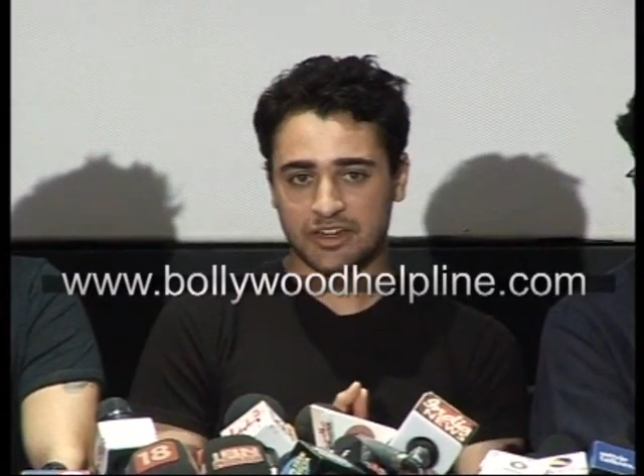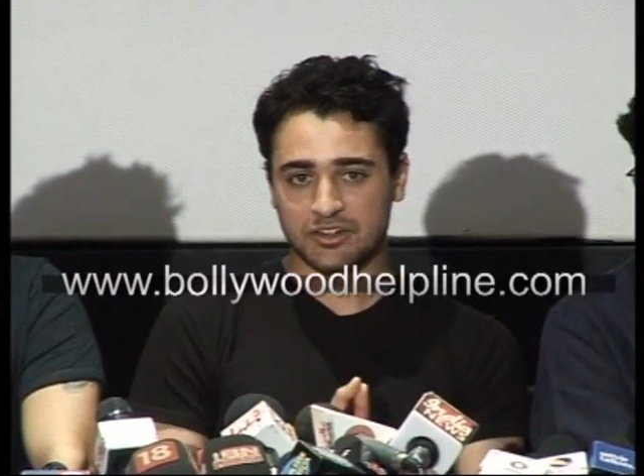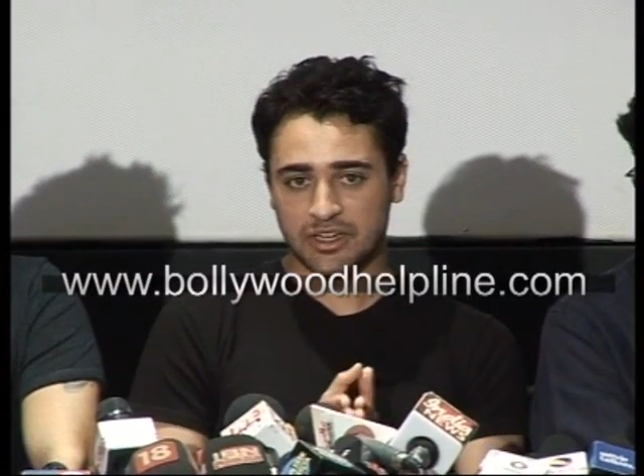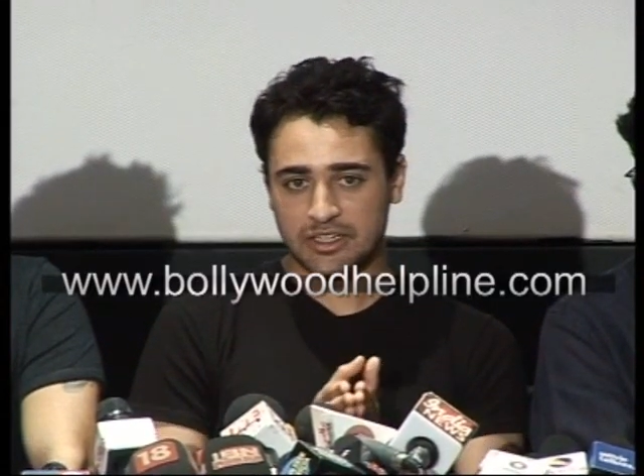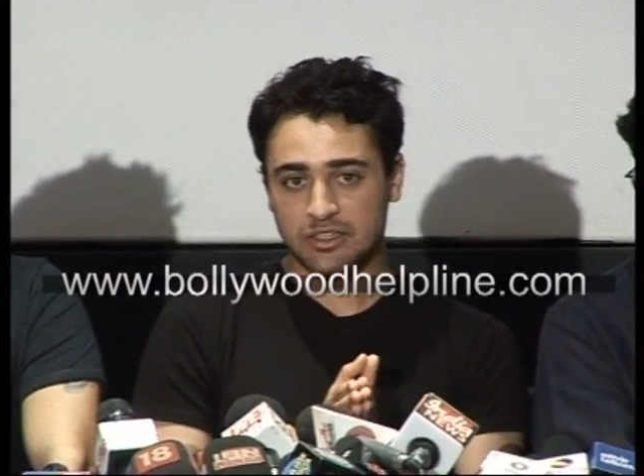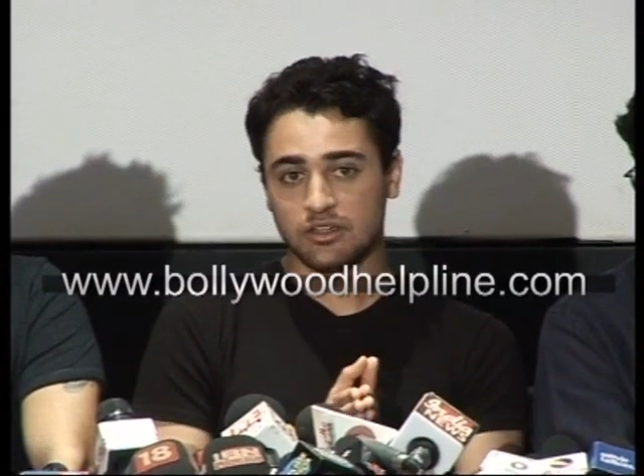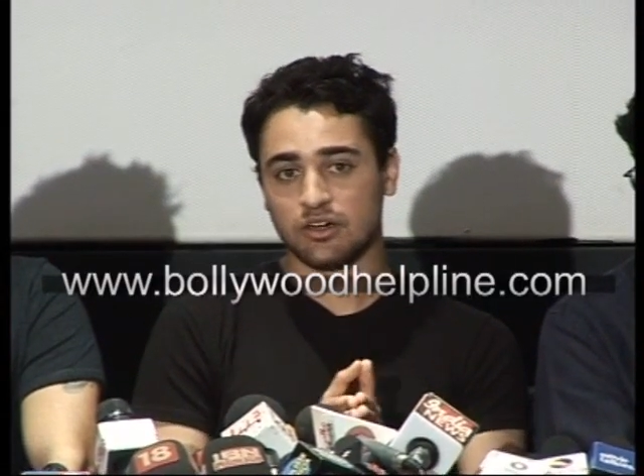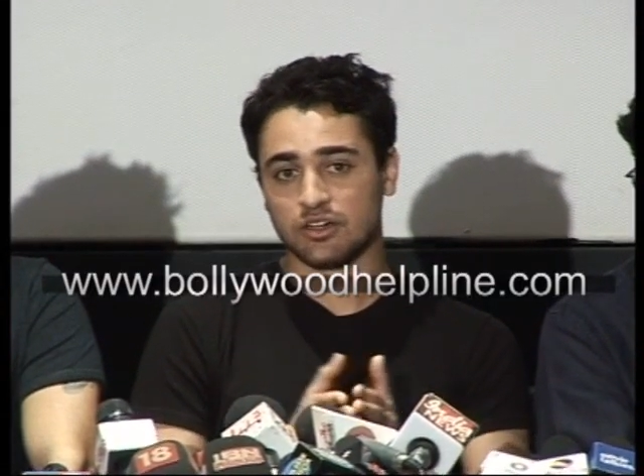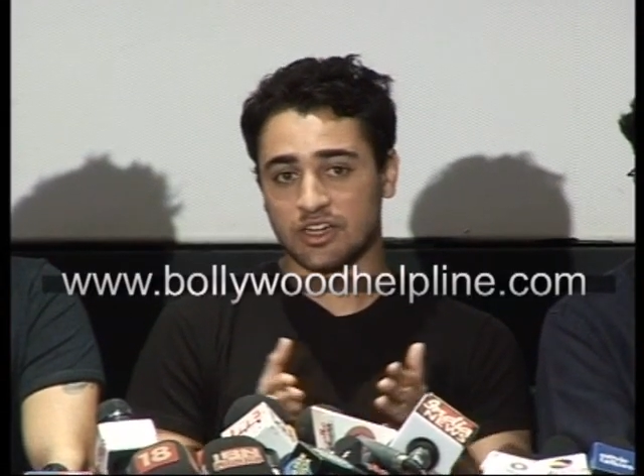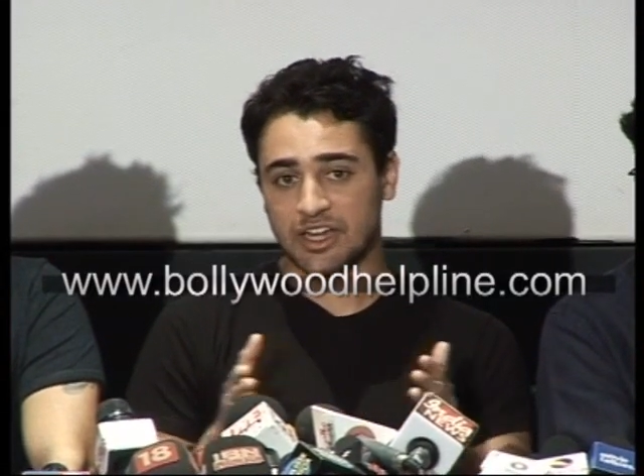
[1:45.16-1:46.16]
can really
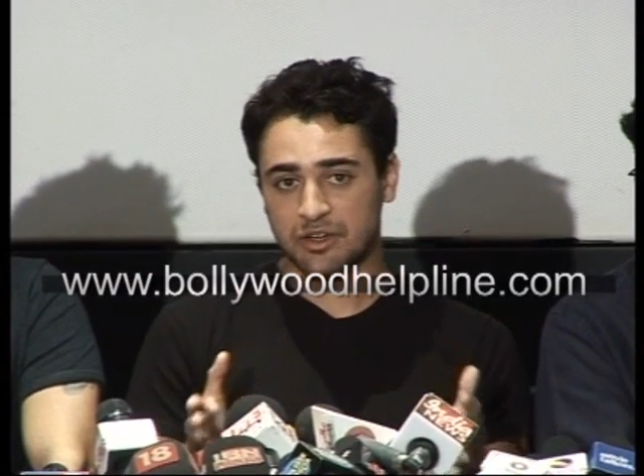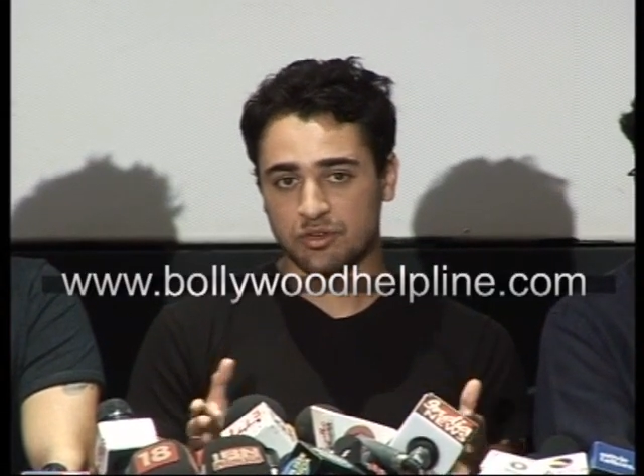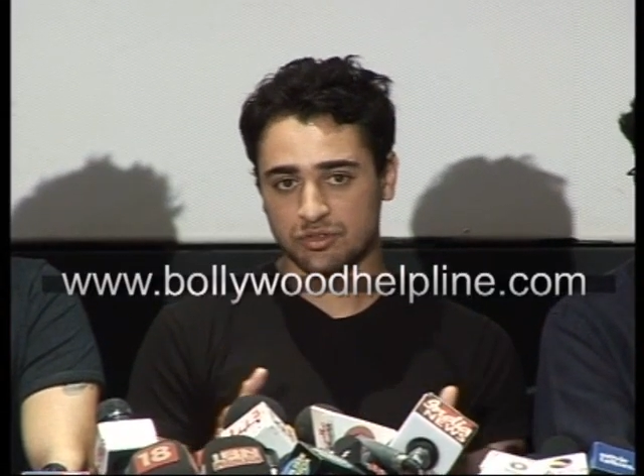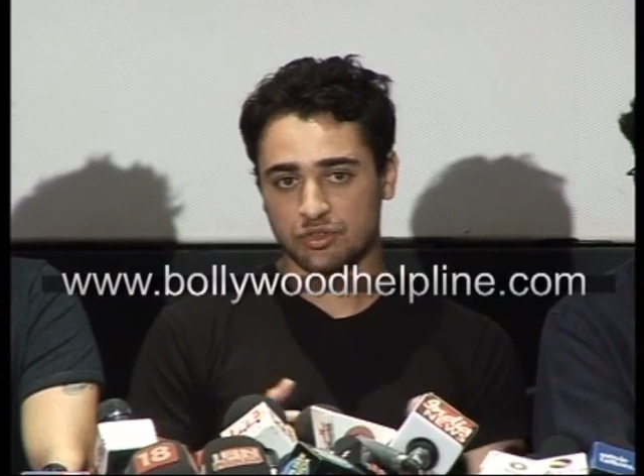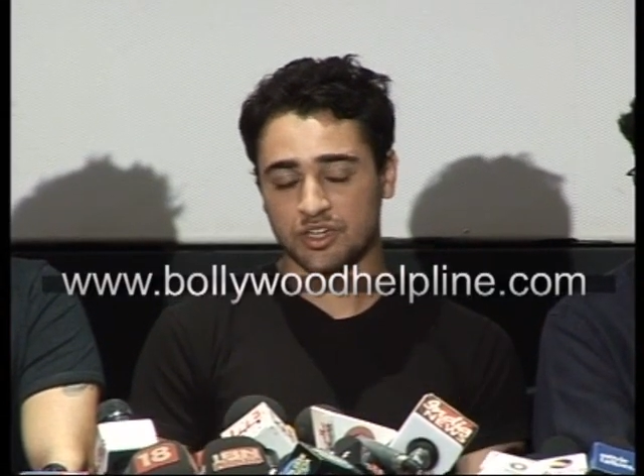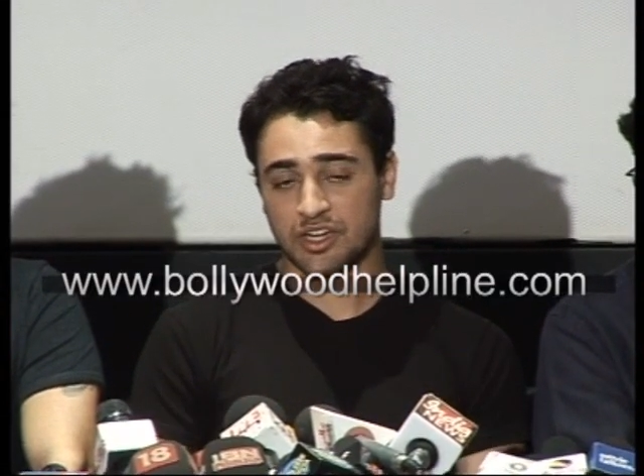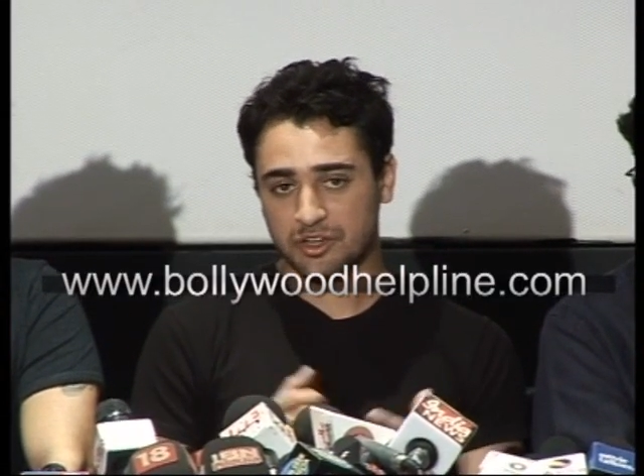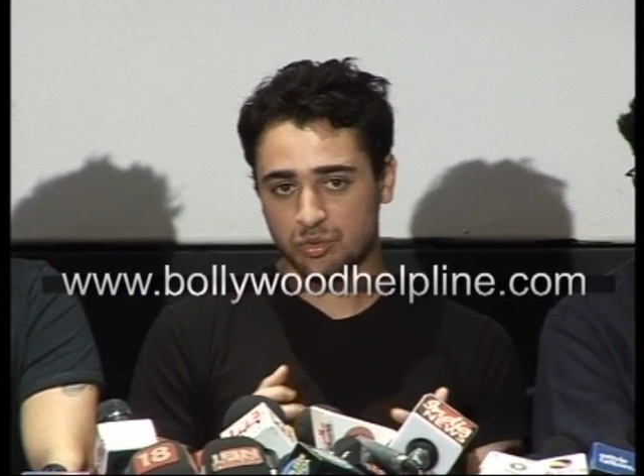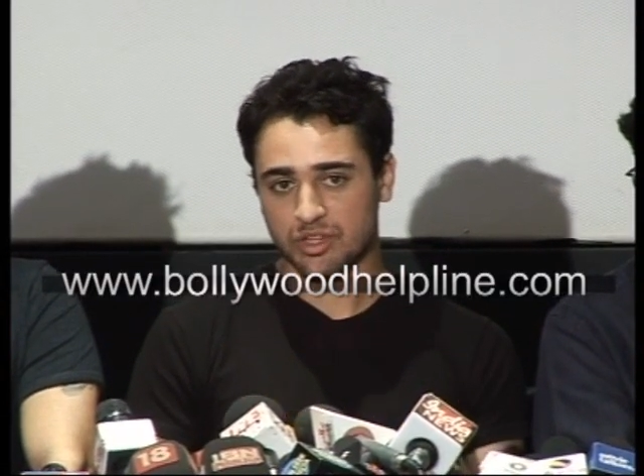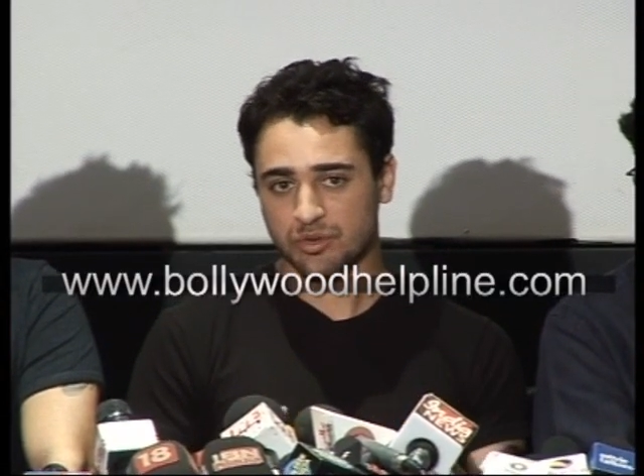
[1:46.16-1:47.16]
uh, relate,
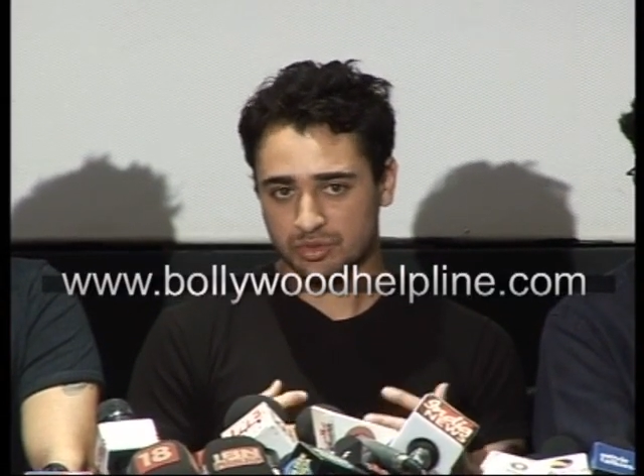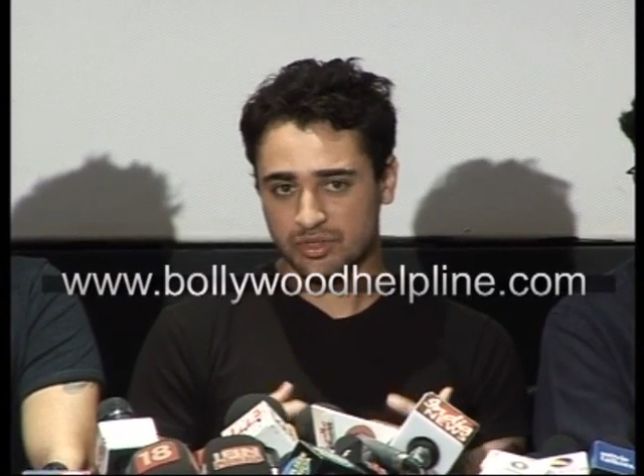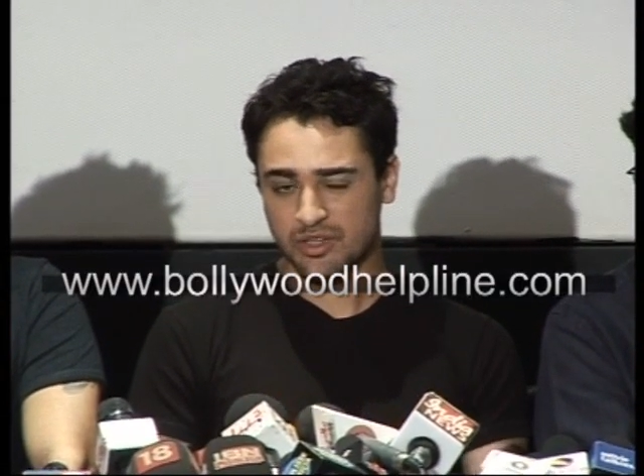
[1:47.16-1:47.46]
relate to, that,